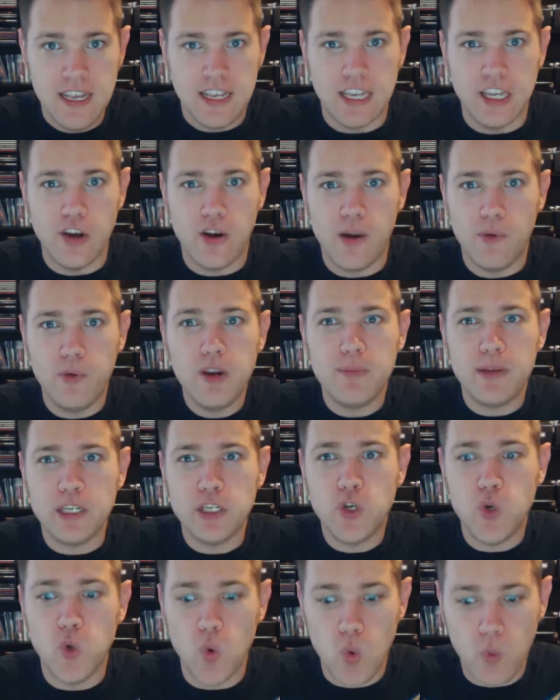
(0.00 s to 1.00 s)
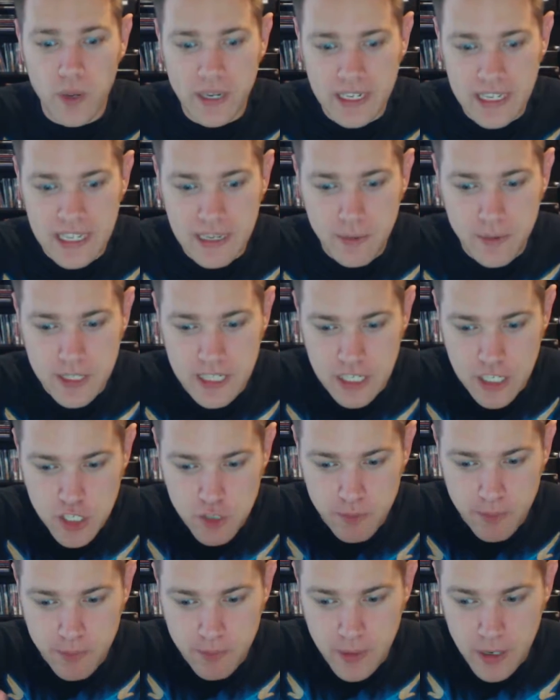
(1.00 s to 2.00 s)
You know, it would have been cool when he was
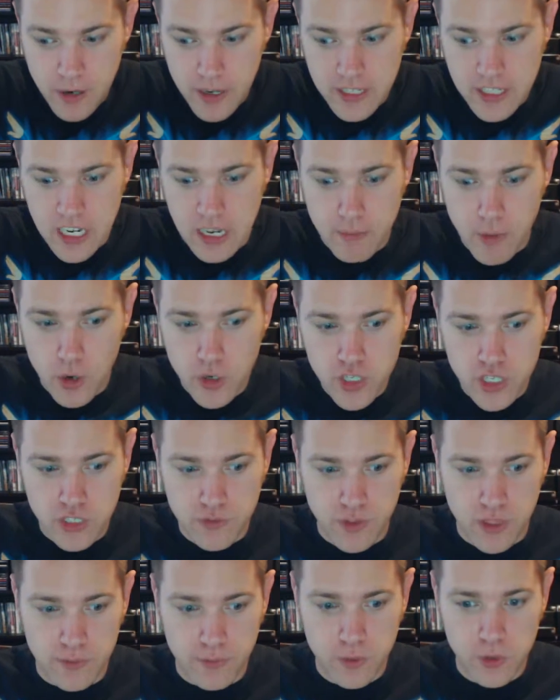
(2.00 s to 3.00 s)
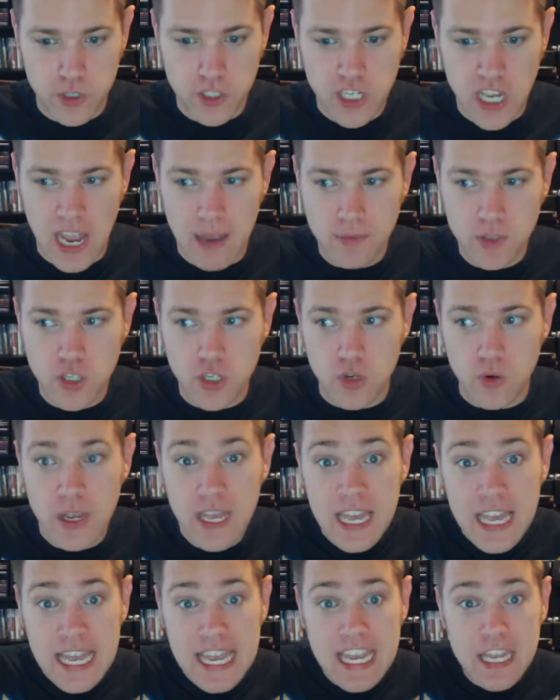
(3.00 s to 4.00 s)
experiencing emotions for the first time to
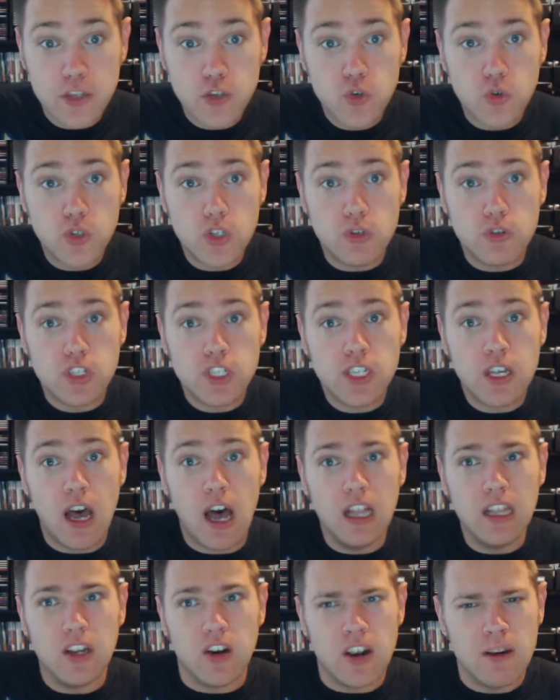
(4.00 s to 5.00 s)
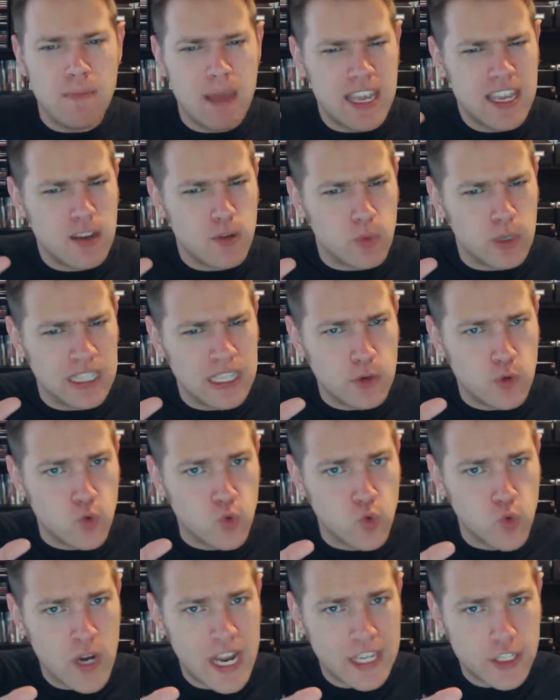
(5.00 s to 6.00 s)
introduce color and make it really
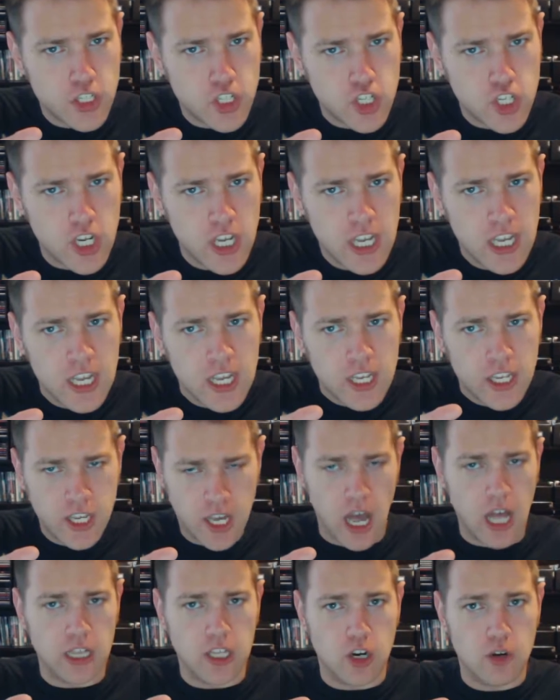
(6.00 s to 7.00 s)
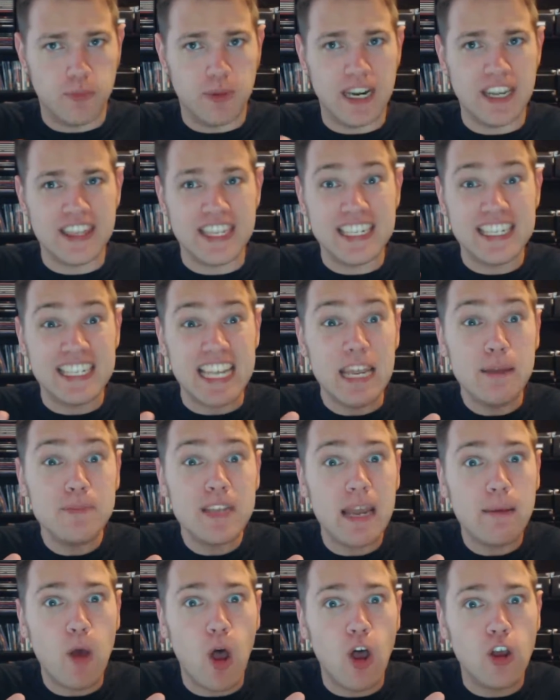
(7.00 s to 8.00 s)
rich color, but at the same
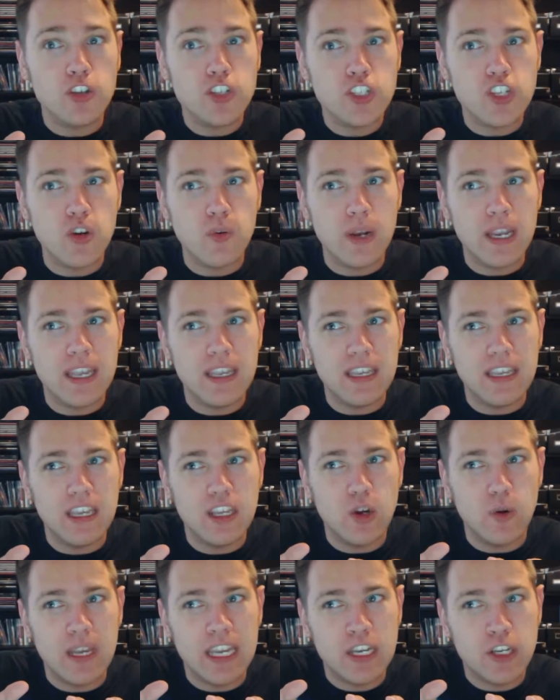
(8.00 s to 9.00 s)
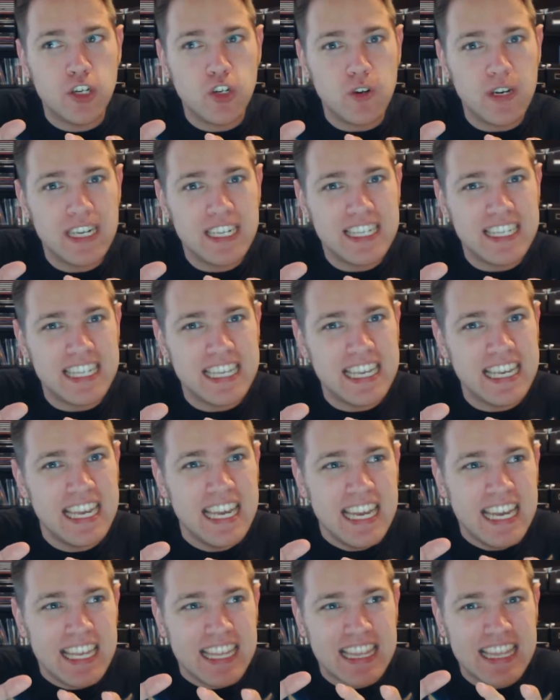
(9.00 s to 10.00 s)
time also, you know, increase
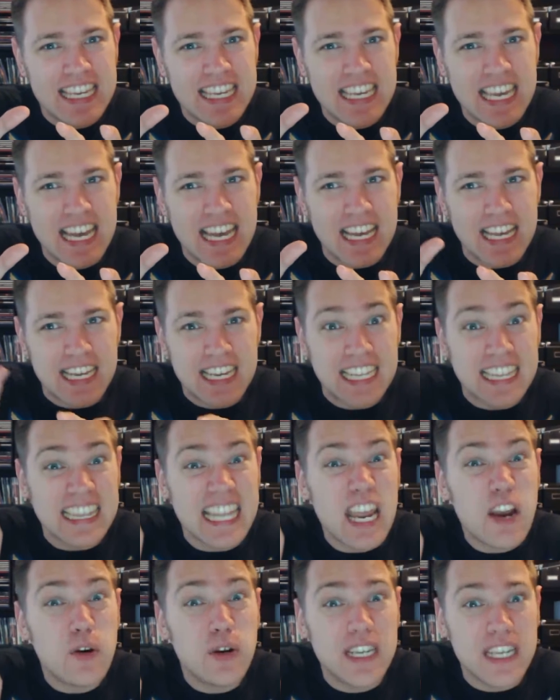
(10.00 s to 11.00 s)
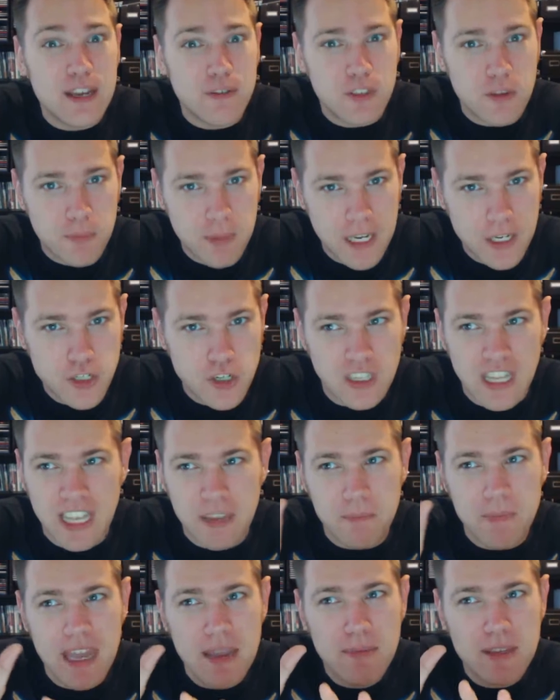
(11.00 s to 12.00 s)
the clarity of the picture.
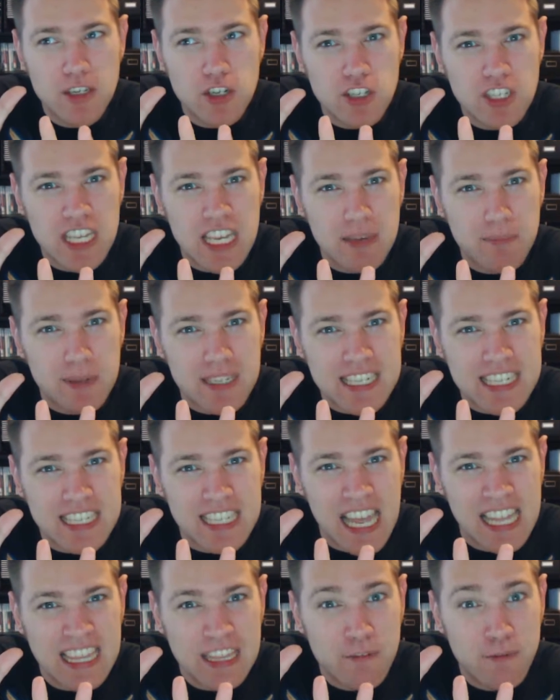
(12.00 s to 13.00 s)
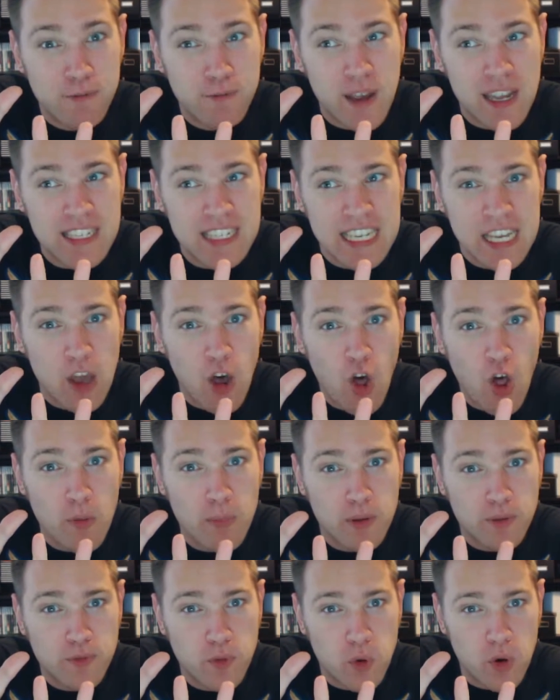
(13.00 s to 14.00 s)
Like maybe just keep it slightly fuzzy all
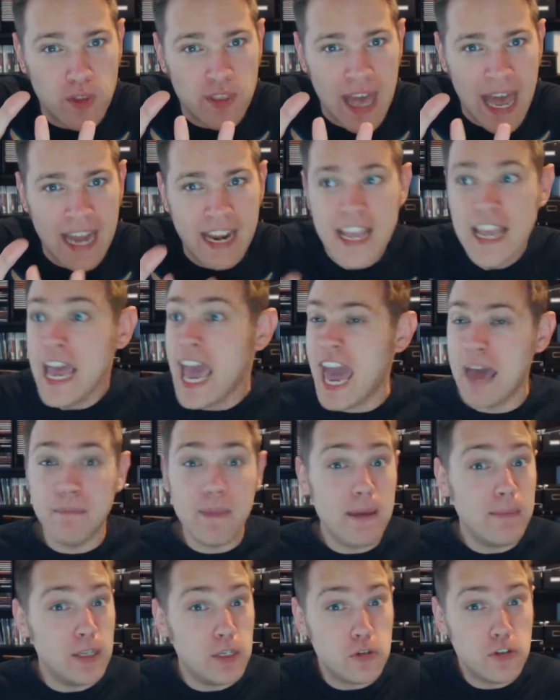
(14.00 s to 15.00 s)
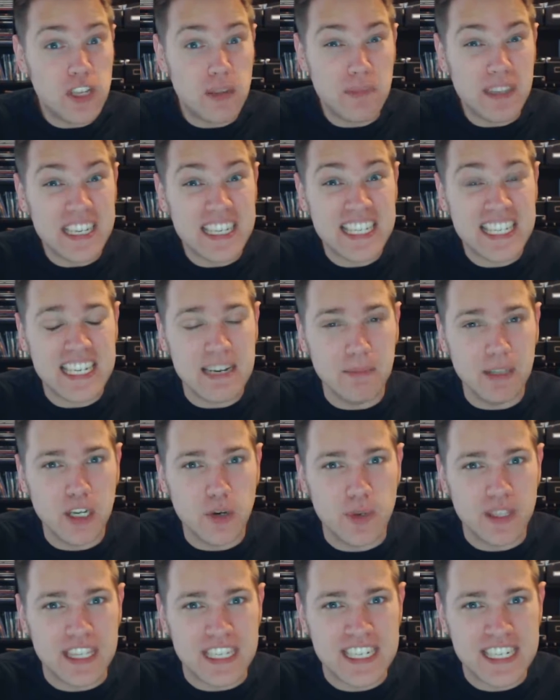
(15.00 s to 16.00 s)
before that, and maybe do something
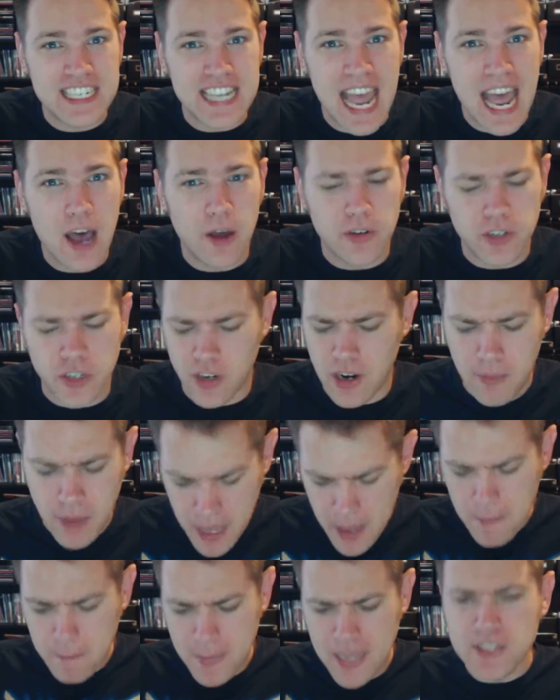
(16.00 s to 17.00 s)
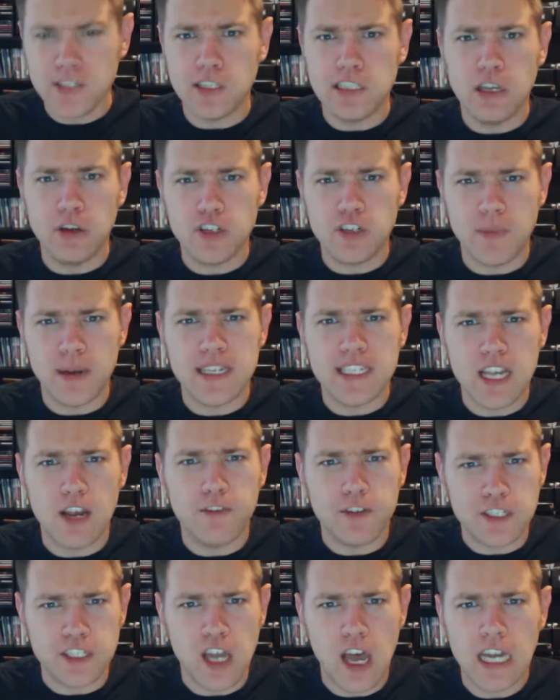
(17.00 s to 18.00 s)
similar with the sound. You know, mental note to
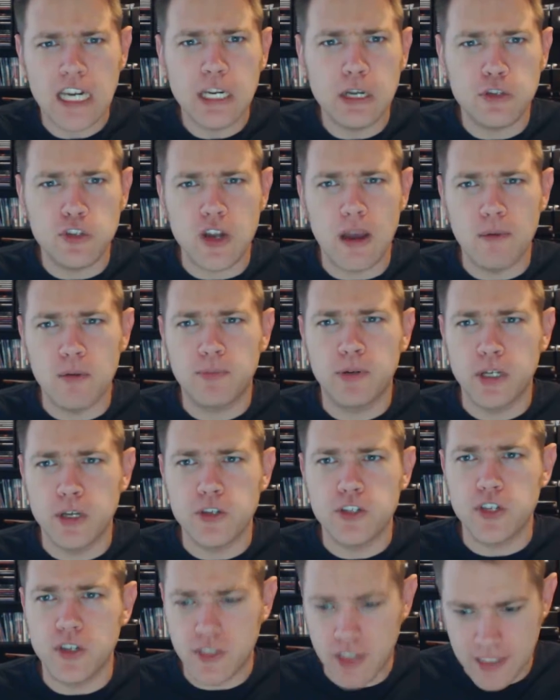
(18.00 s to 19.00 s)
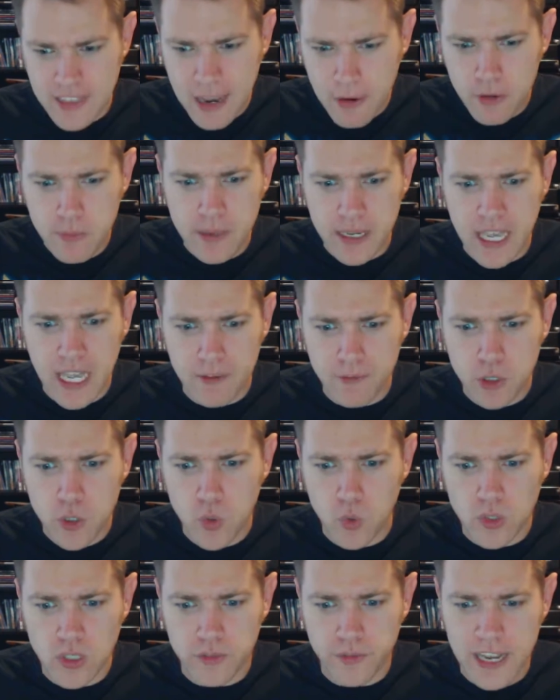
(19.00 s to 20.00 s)
myself as an audio drama producer that would be kind of a
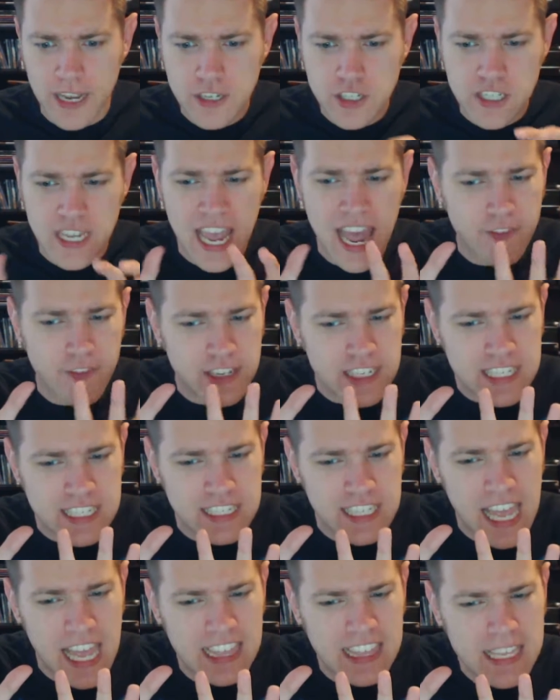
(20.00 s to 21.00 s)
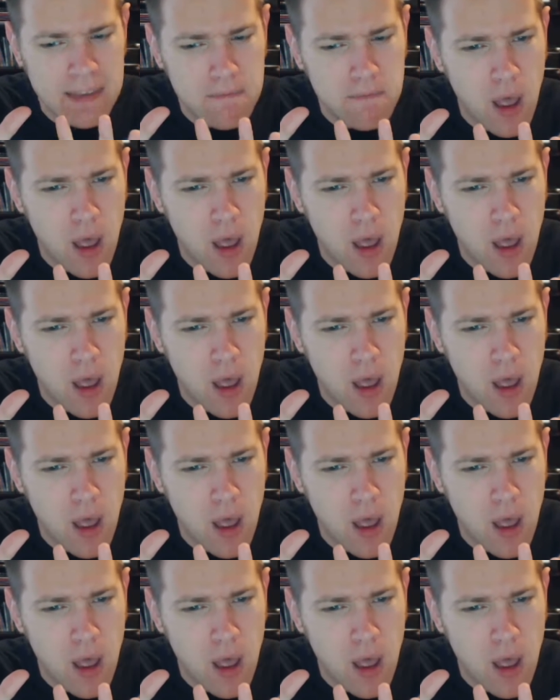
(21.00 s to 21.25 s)
cool device to have a slightly